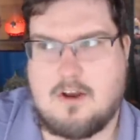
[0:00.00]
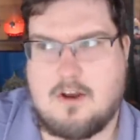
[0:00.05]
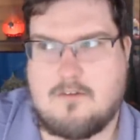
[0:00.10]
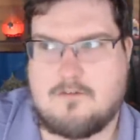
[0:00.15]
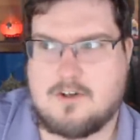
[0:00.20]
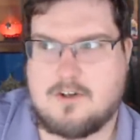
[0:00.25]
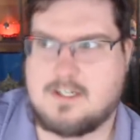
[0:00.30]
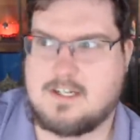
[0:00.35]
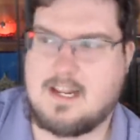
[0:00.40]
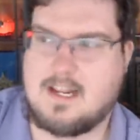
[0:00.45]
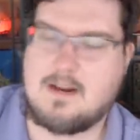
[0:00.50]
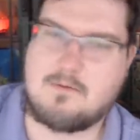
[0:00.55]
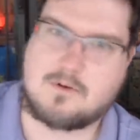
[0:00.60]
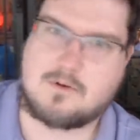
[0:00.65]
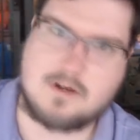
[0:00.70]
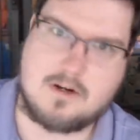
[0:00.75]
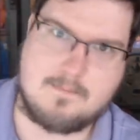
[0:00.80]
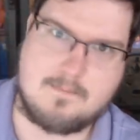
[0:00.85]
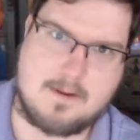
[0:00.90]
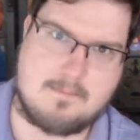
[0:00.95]
for today we're
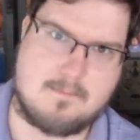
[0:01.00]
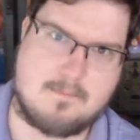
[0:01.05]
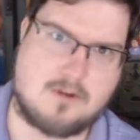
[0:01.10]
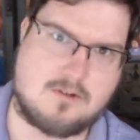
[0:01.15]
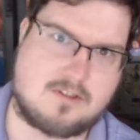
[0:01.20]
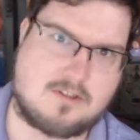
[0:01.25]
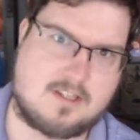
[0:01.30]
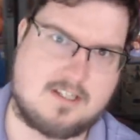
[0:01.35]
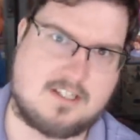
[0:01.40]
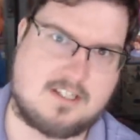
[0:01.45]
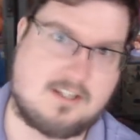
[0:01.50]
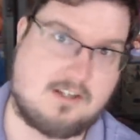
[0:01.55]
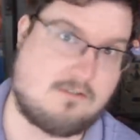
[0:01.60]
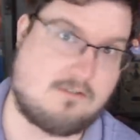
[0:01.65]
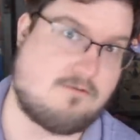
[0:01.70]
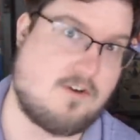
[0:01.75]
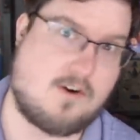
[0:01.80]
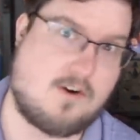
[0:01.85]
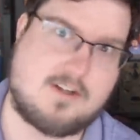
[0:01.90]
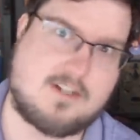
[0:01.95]
going to be mostly still
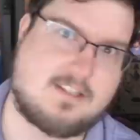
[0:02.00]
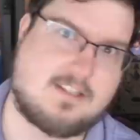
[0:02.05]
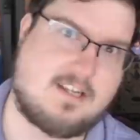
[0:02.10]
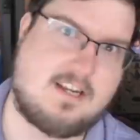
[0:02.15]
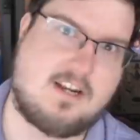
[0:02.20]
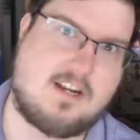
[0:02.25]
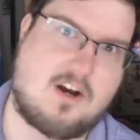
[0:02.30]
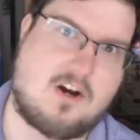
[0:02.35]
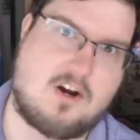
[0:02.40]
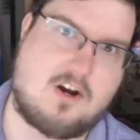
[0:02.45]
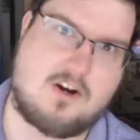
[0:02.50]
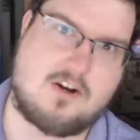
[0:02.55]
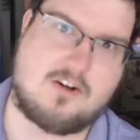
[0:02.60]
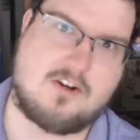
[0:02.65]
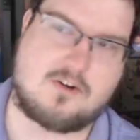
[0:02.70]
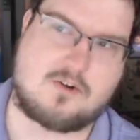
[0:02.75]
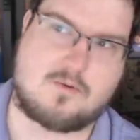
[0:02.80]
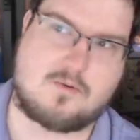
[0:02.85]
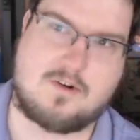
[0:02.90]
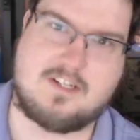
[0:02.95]
focusing
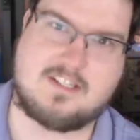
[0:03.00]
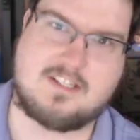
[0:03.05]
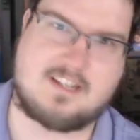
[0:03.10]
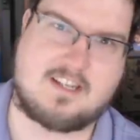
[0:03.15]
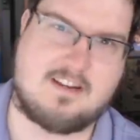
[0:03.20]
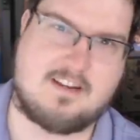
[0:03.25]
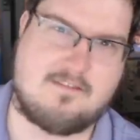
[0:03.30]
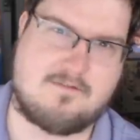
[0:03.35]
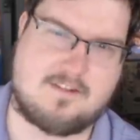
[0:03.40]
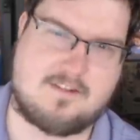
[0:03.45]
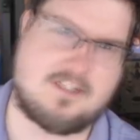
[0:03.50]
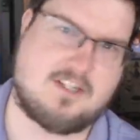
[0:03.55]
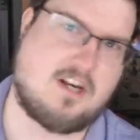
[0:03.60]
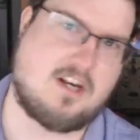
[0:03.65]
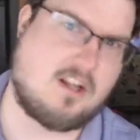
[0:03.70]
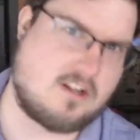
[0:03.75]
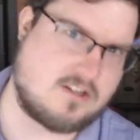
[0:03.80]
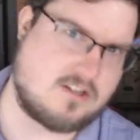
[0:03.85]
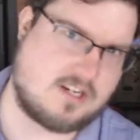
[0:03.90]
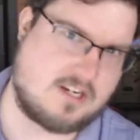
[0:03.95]
on Greenskin
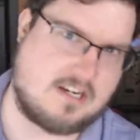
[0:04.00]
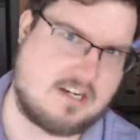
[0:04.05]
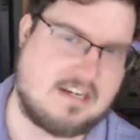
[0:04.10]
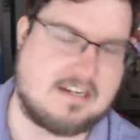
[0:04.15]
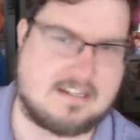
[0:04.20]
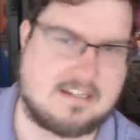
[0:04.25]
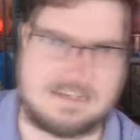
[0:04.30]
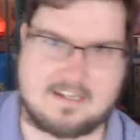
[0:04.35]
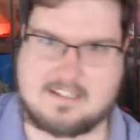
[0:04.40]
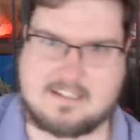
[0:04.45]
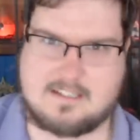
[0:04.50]
physiology and like